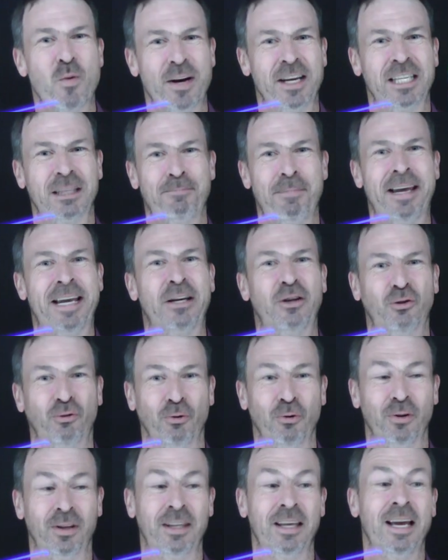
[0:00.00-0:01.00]
when it's speaking
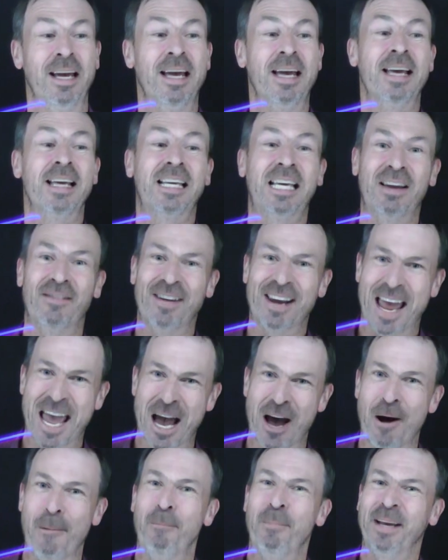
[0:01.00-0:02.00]
truth, given
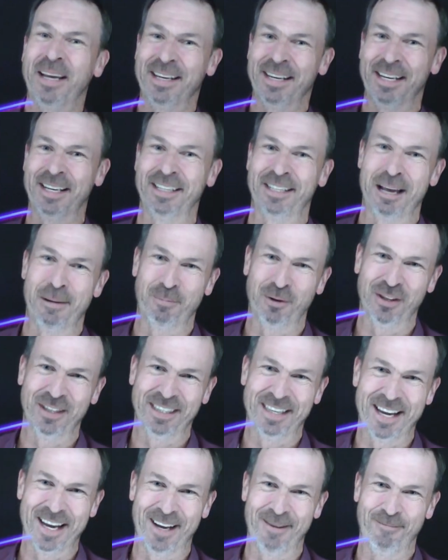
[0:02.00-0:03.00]
our beginning
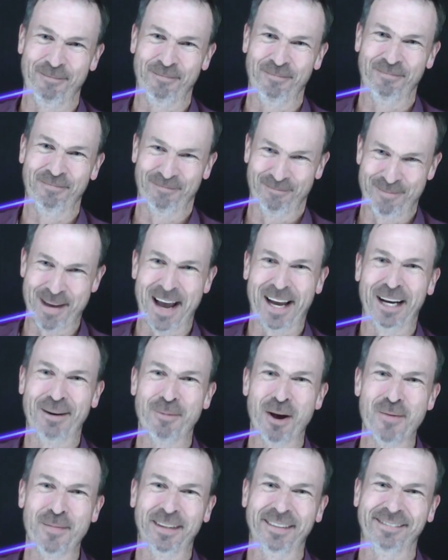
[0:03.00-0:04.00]
assumptions now. Back in a
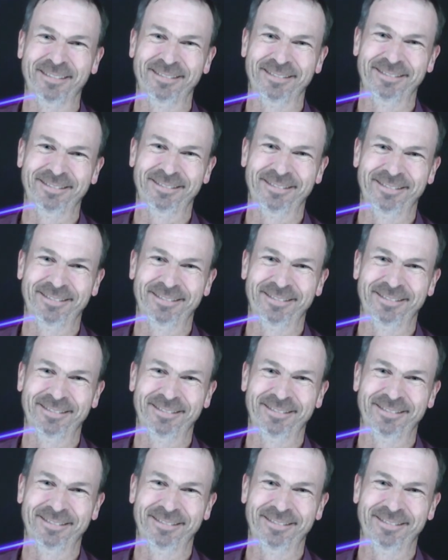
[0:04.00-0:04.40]
moment.